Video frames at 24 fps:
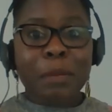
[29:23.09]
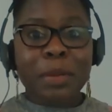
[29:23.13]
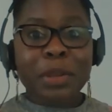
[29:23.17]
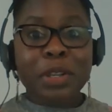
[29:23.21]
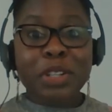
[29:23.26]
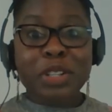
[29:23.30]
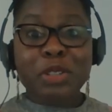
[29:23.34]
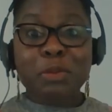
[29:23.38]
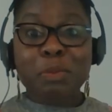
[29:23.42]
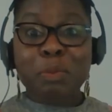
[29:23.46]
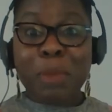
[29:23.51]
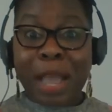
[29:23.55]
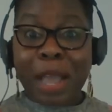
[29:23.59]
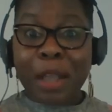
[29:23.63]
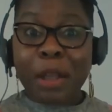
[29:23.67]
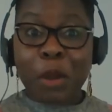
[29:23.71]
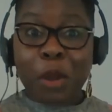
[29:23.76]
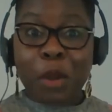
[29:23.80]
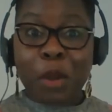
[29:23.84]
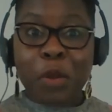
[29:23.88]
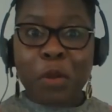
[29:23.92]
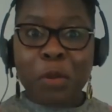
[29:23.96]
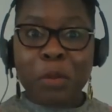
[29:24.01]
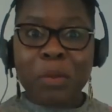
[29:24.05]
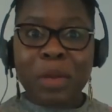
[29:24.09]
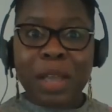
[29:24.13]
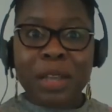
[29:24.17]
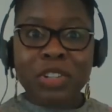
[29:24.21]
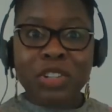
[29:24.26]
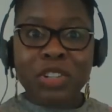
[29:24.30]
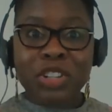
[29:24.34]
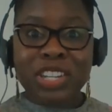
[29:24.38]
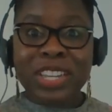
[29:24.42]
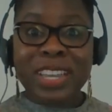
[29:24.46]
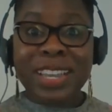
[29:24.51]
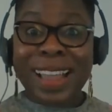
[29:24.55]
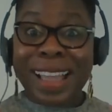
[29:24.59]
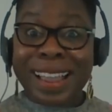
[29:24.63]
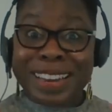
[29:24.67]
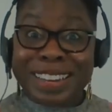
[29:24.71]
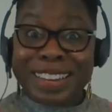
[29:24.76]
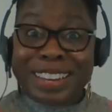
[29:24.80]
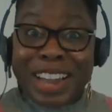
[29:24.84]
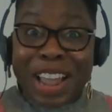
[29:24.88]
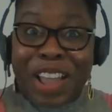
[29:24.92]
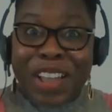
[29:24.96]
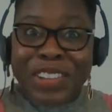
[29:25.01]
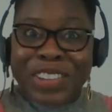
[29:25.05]
Because back home, a chicken,
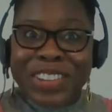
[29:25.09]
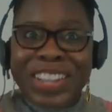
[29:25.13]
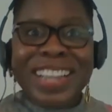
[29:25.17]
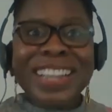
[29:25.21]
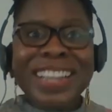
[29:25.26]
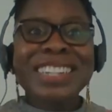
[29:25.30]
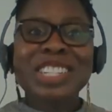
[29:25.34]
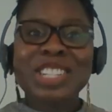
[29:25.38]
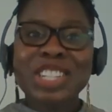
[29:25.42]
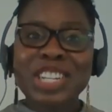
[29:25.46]
I know,